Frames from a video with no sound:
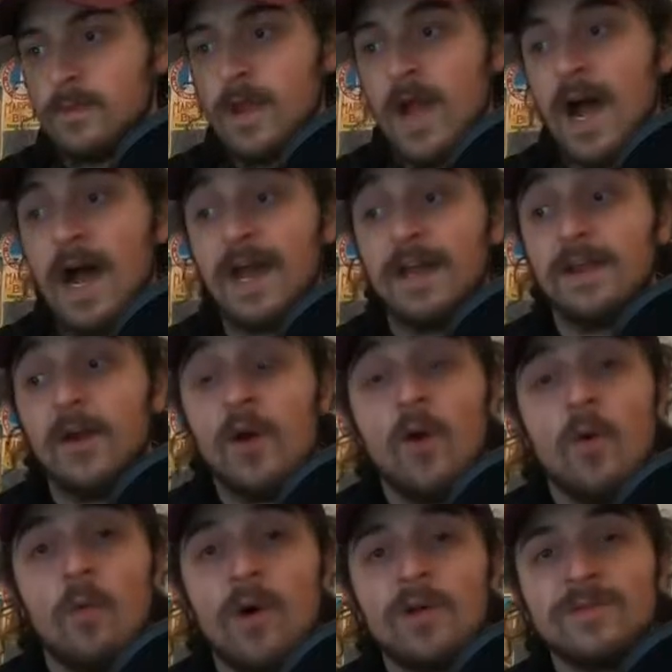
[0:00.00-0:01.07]
Hi,
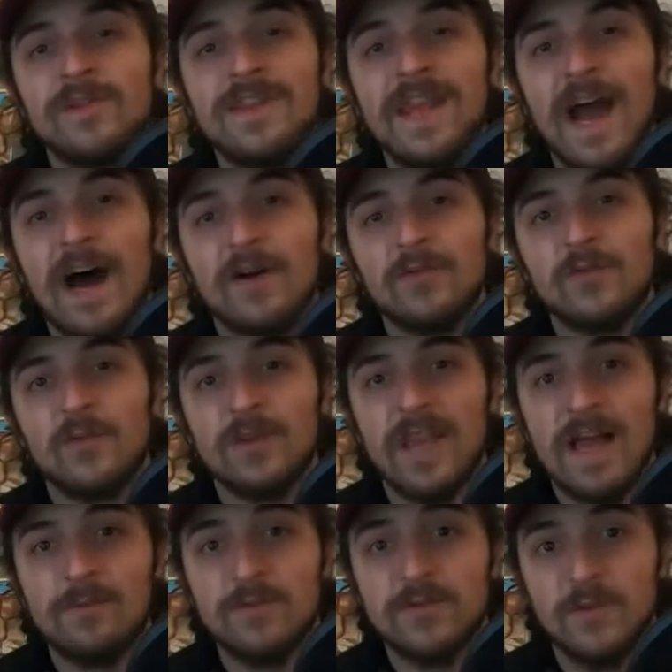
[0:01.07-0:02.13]
welcome to the Outdoor
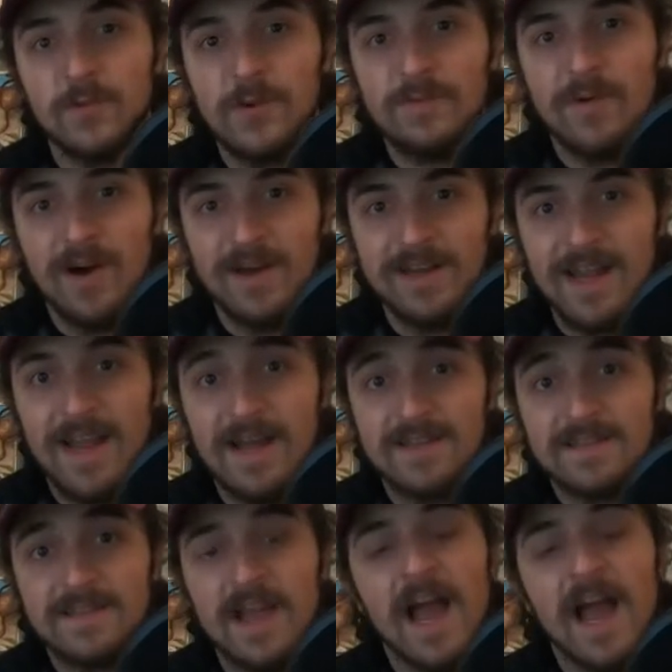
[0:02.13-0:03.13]
Laboratory Podcast.